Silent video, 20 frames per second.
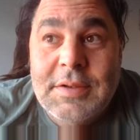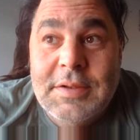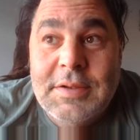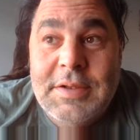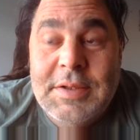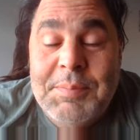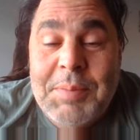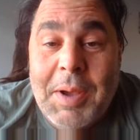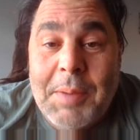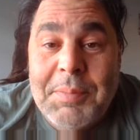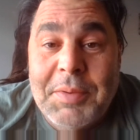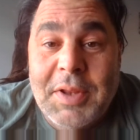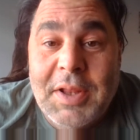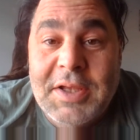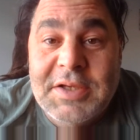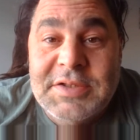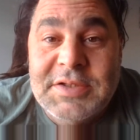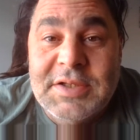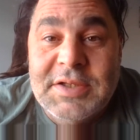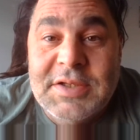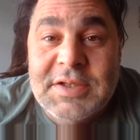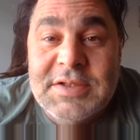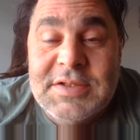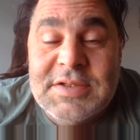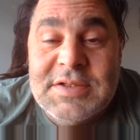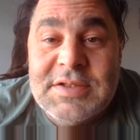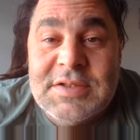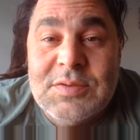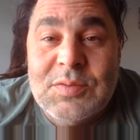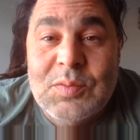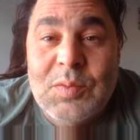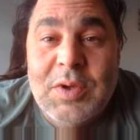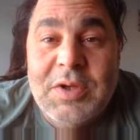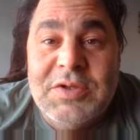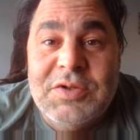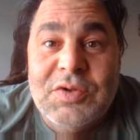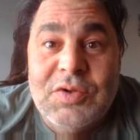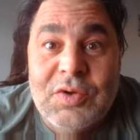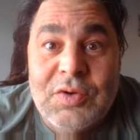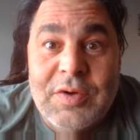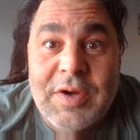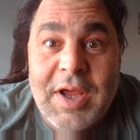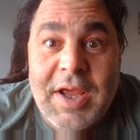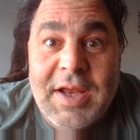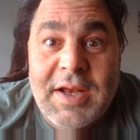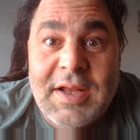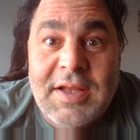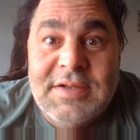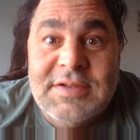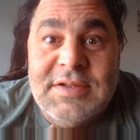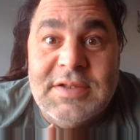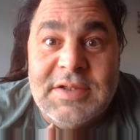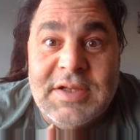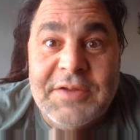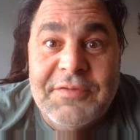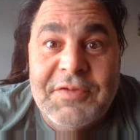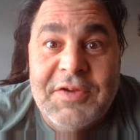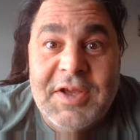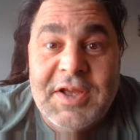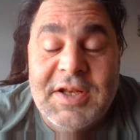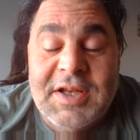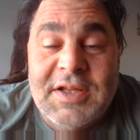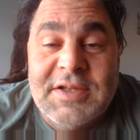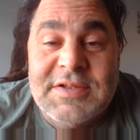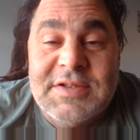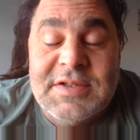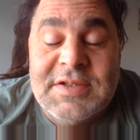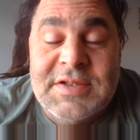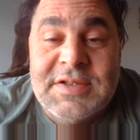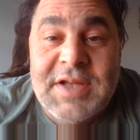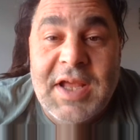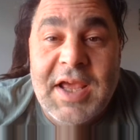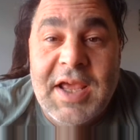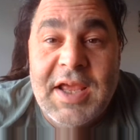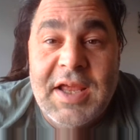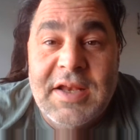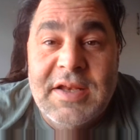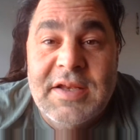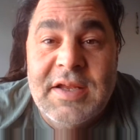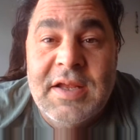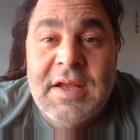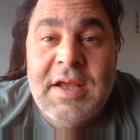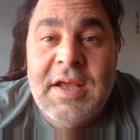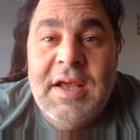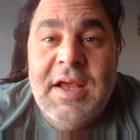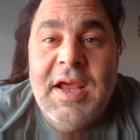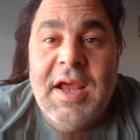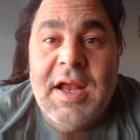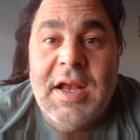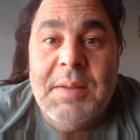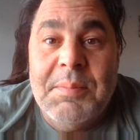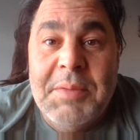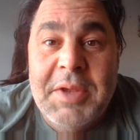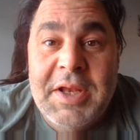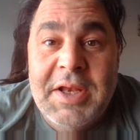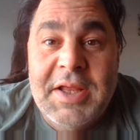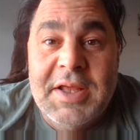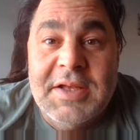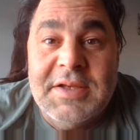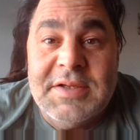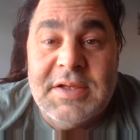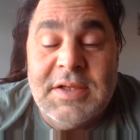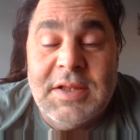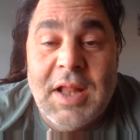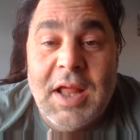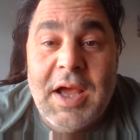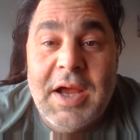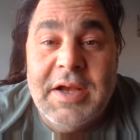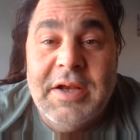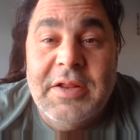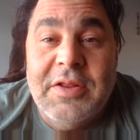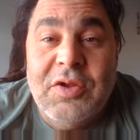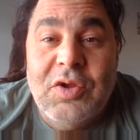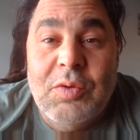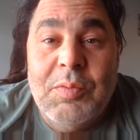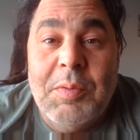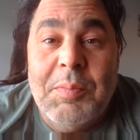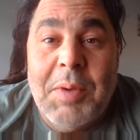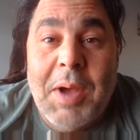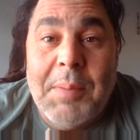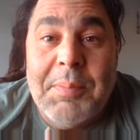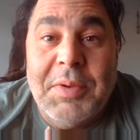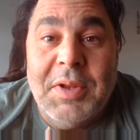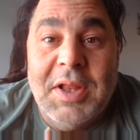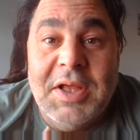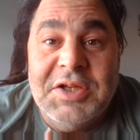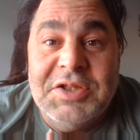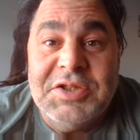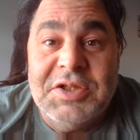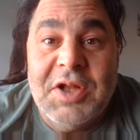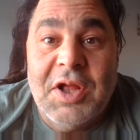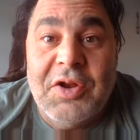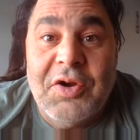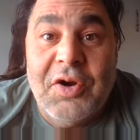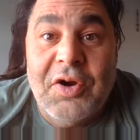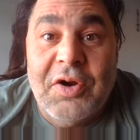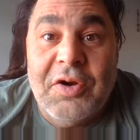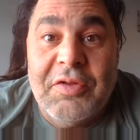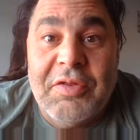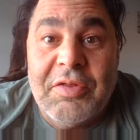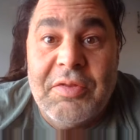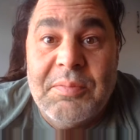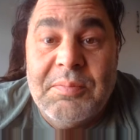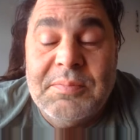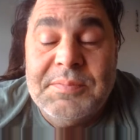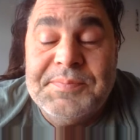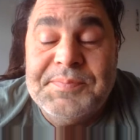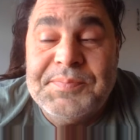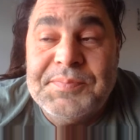depopulationists want to create a significant and sustained and immediate decline in the human population on Earth.